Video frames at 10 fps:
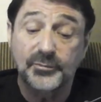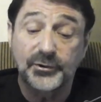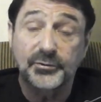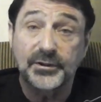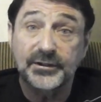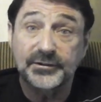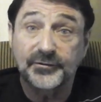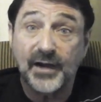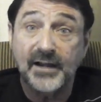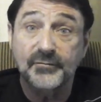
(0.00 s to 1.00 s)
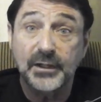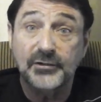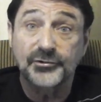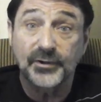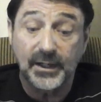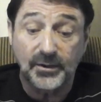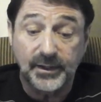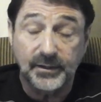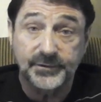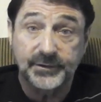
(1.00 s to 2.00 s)
between these 5 major
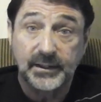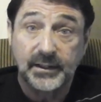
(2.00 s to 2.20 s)
areas.